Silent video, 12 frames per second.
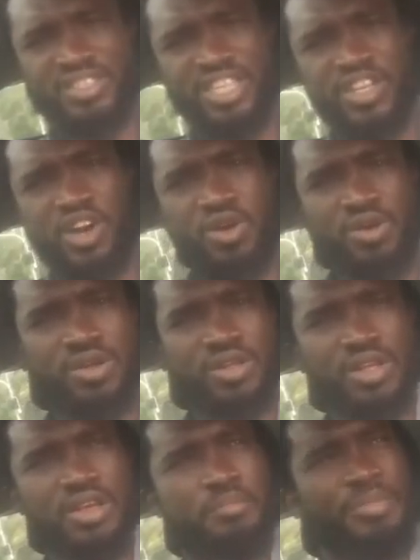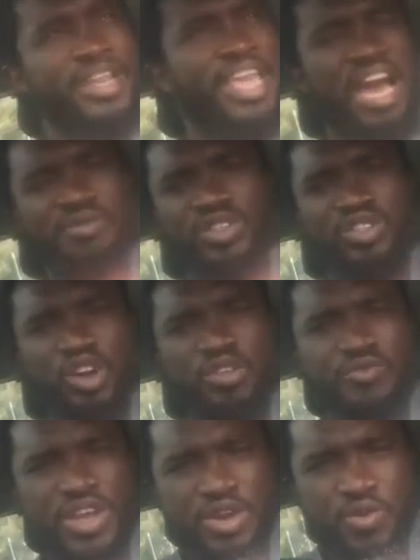You know? But they haven't
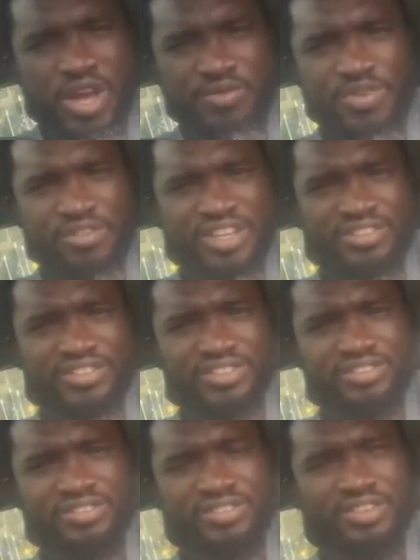done very well for us.